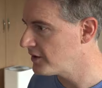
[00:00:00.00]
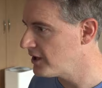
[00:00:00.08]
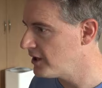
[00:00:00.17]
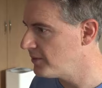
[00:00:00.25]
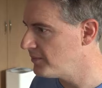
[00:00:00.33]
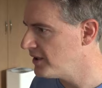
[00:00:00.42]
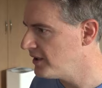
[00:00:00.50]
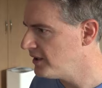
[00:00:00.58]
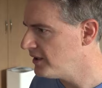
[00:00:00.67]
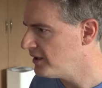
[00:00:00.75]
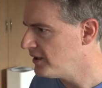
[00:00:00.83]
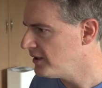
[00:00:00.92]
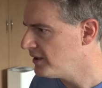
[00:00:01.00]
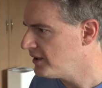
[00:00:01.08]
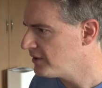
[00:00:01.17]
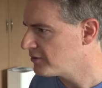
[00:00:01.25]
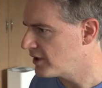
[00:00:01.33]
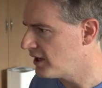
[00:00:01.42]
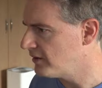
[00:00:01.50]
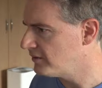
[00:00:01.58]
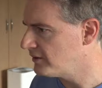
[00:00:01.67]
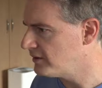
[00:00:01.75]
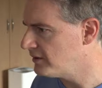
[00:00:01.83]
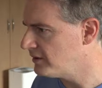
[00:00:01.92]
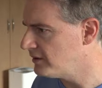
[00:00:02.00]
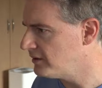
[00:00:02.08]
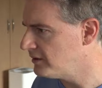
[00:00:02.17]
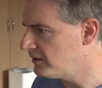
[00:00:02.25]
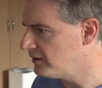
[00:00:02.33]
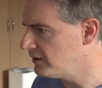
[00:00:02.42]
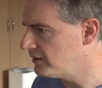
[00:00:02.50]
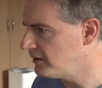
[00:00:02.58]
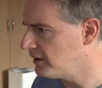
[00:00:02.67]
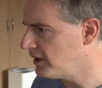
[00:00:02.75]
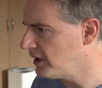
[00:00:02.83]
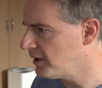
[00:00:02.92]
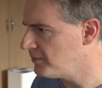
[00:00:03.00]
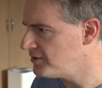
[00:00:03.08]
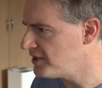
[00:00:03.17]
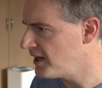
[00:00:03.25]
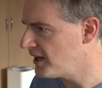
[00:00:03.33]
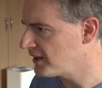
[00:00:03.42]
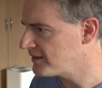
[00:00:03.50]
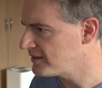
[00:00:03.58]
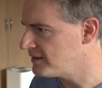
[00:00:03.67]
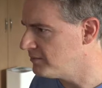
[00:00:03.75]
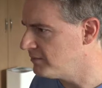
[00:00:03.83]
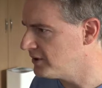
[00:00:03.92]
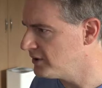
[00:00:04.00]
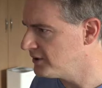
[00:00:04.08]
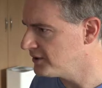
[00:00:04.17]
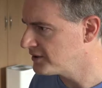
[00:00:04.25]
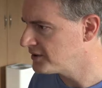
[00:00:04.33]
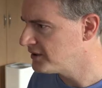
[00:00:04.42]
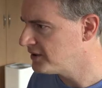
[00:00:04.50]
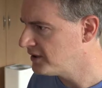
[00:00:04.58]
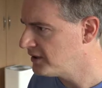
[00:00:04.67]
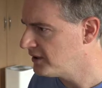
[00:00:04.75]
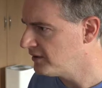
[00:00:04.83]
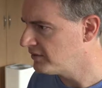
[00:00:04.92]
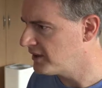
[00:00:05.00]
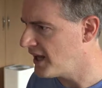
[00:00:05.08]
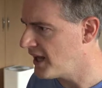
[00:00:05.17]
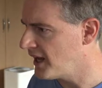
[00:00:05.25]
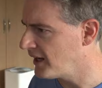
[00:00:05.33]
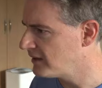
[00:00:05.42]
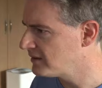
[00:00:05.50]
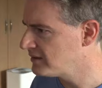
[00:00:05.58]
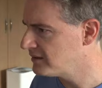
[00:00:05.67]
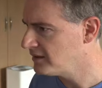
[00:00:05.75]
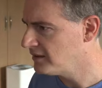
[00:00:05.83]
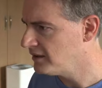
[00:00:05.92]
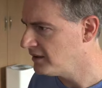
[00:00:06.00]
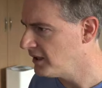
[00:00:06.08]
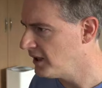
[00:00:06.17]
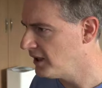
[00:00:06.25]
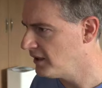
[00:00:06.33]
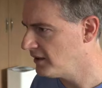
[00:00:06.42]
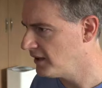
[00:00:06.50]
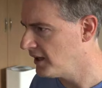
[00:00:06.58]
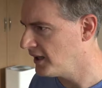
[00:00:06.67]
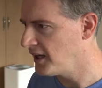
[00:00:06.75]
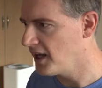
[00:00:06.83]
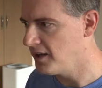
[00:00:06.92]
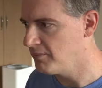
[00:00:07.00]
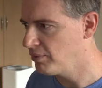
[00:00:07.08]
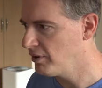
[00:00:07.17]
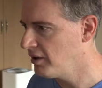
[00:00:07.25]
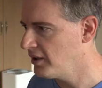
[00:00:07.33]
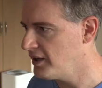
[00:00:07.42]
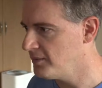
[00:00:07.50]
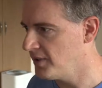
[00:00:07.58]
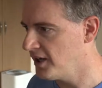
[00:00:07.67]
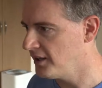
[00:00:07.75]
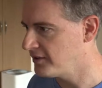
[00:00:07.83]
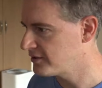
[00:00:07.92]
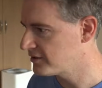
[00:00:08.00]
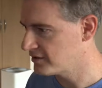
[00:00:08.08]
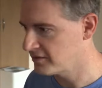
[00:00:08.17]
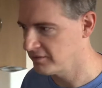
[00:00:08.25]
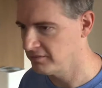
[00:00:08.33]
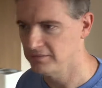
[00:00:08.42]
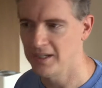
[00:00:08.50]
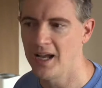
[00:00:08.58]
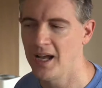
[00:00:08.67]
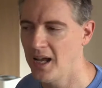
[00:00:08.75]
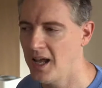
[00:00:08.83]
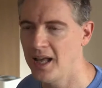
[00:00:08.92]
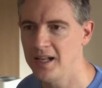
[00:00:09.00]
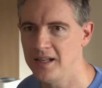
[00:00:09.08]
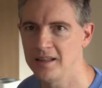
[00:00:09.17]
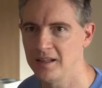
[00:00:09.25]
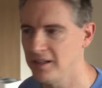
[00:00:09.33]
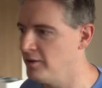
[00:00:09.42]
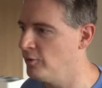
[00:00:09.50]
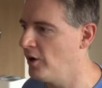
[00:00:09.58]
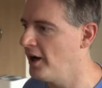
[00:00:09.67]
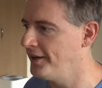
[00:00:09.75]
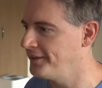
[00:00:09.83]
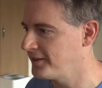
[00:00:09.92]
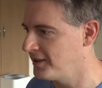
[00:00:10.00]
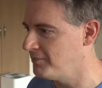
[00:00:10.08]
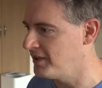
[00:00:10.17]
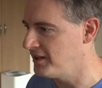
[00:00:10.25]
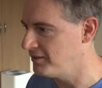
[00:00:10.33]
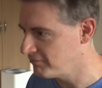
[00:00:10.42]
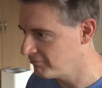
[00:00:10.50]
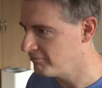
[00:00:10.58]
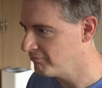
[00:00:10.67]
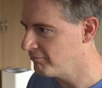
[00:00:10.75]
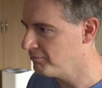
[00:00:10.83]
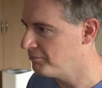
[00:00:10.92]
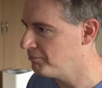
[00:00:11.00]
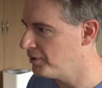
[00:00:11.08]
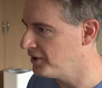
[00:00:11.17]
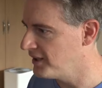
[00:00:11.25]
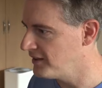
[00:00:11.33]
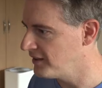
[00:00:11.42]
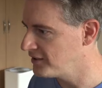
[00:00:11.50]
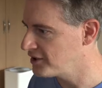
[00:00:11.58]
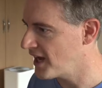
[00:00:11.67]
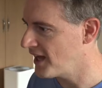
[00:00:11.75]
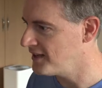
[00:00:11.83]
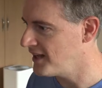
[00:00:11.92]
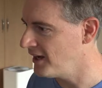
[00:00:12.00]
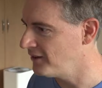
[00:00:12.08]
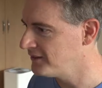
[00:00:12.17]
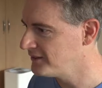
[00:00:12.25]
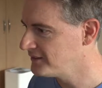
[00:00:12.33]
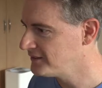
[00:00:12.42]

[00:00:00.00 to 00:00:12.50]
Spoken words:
them, travel, objects, symbols, flags. Again, pretty much anything you want can be put in the chat now.